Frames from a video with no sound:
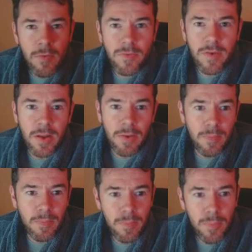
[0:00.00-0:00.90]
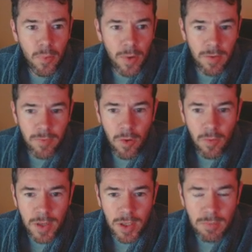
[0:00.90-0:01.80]
fun point of note,
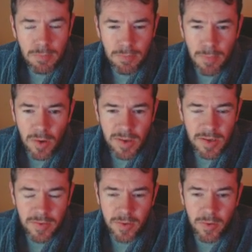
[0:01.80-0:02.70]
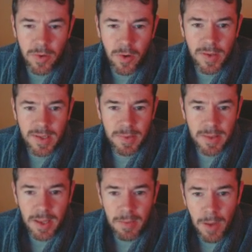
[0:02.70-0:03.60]
which most of you will know this,
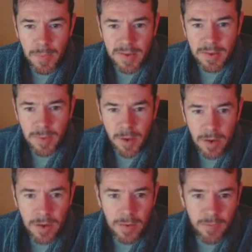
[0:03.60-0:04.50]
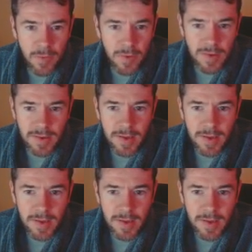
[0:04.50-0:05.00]
but there might be some younger viewers